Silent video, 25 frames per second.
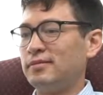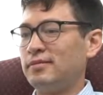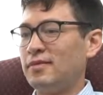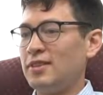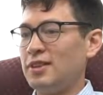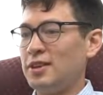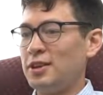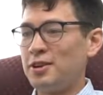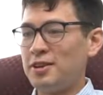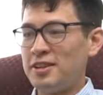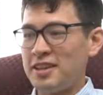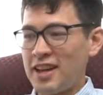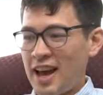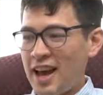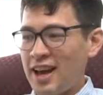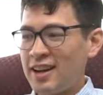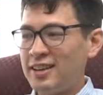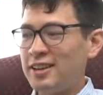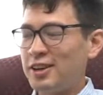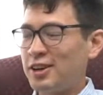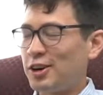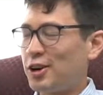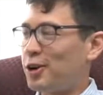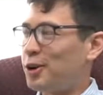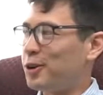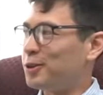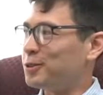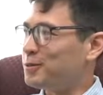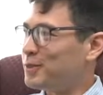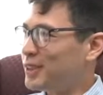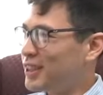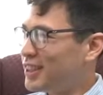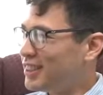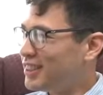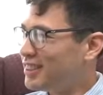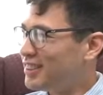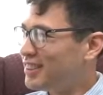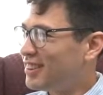Your dad called
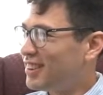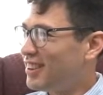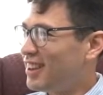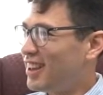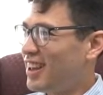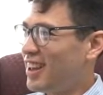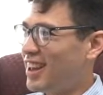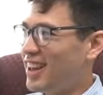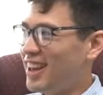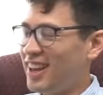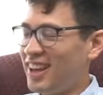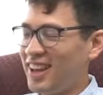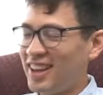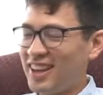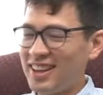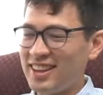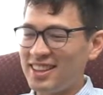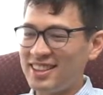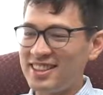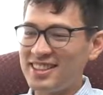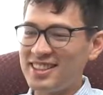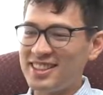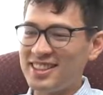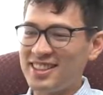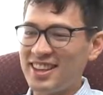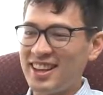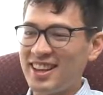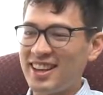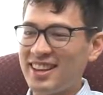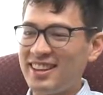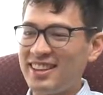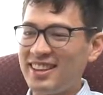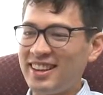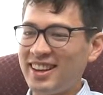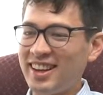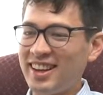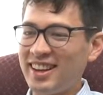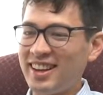me and
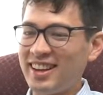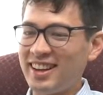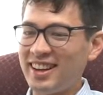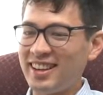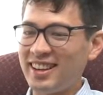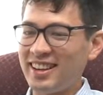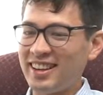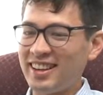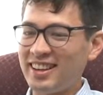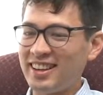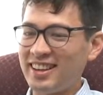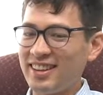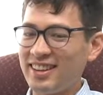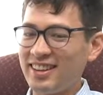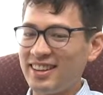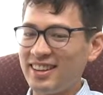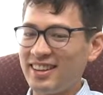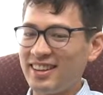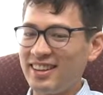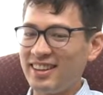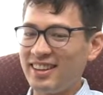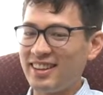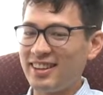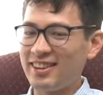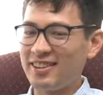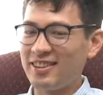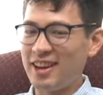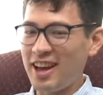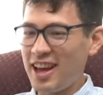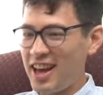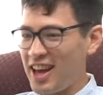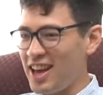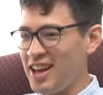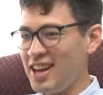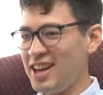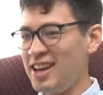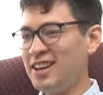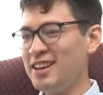said, hey,
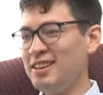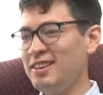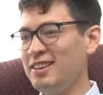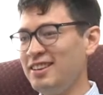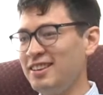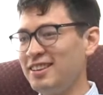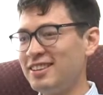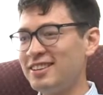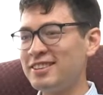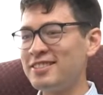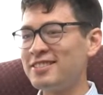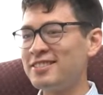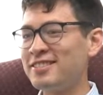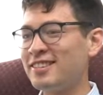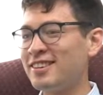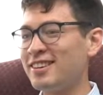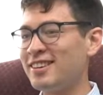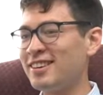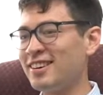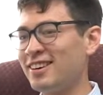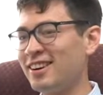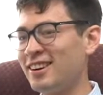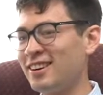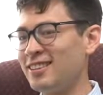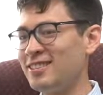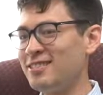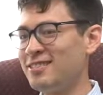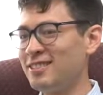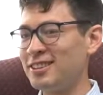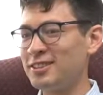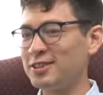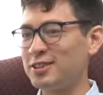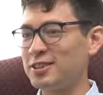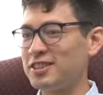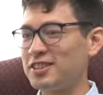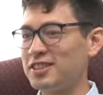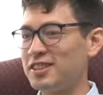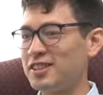are you
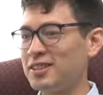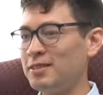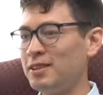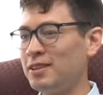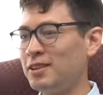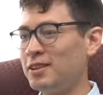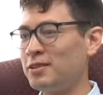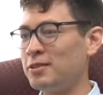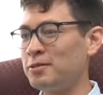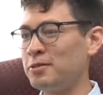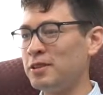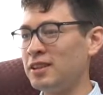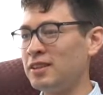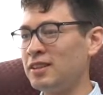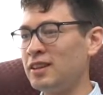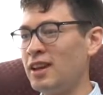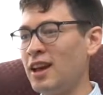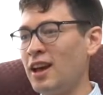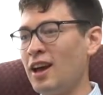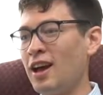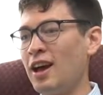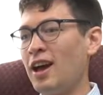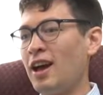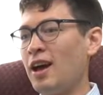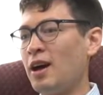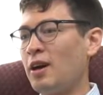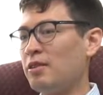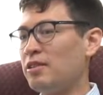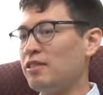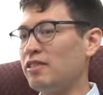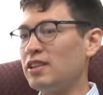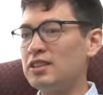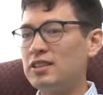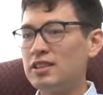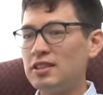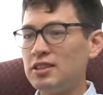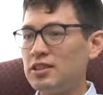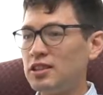interested? We
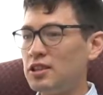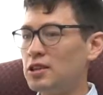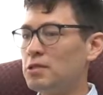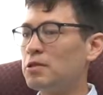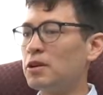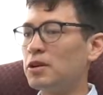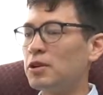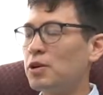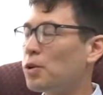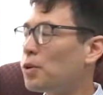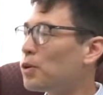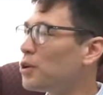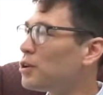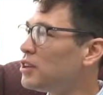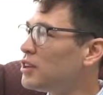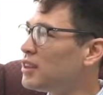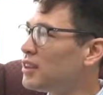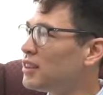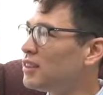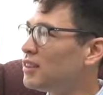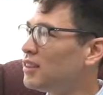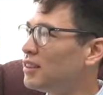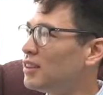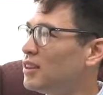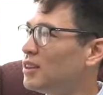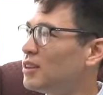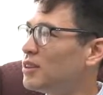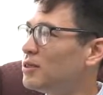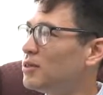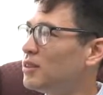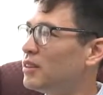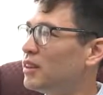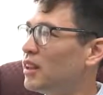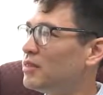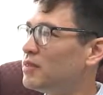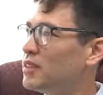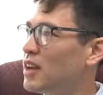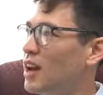listened to your recording. We'd
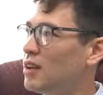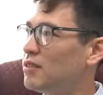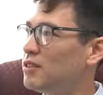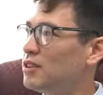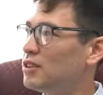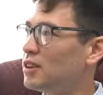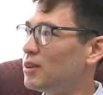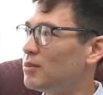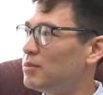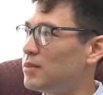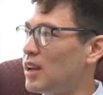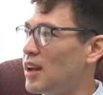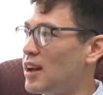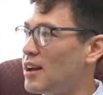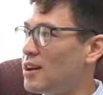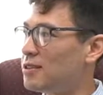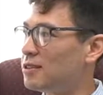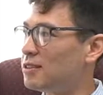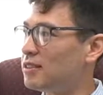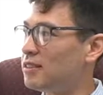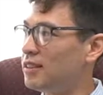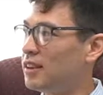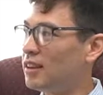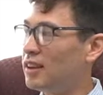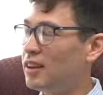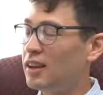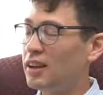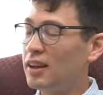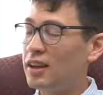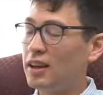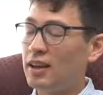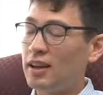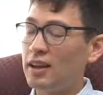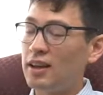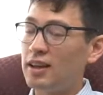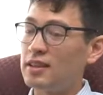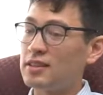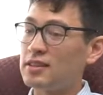love to have you come down.
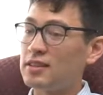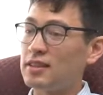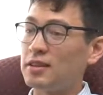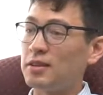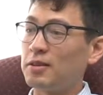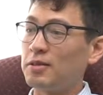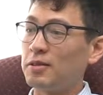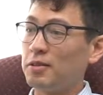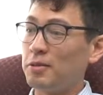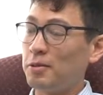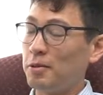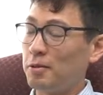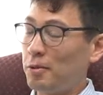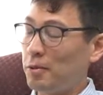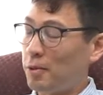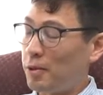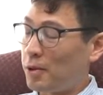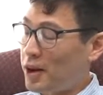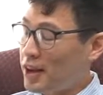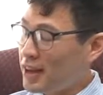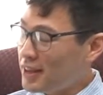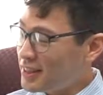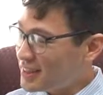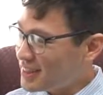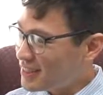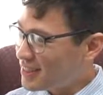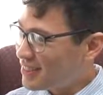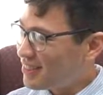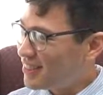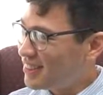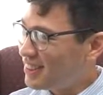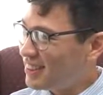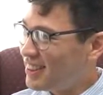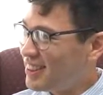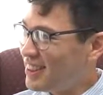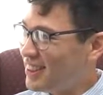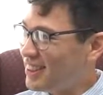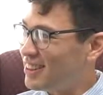I was like, what?
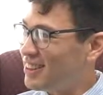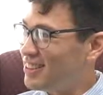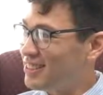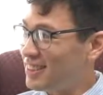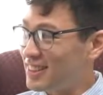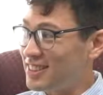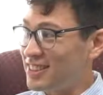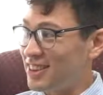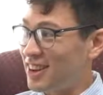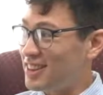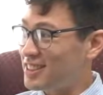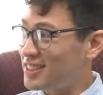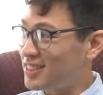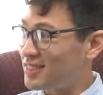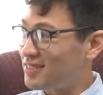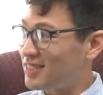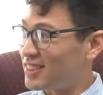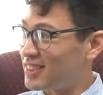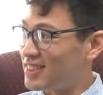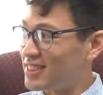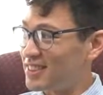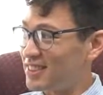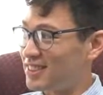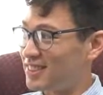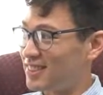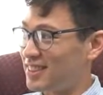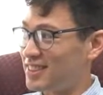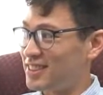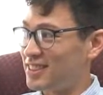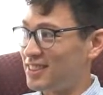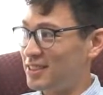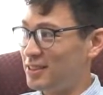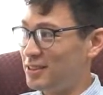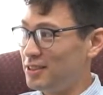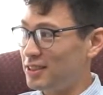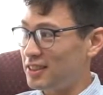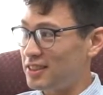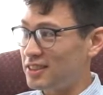Really? That's awesome. Let's
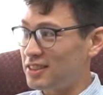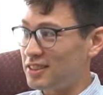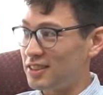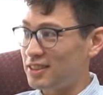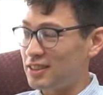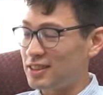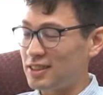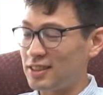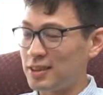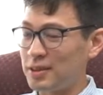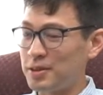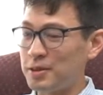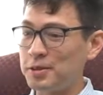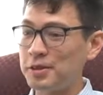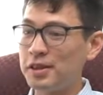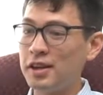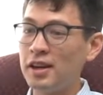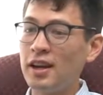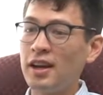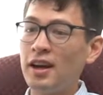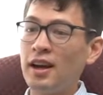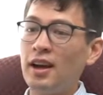do this. And so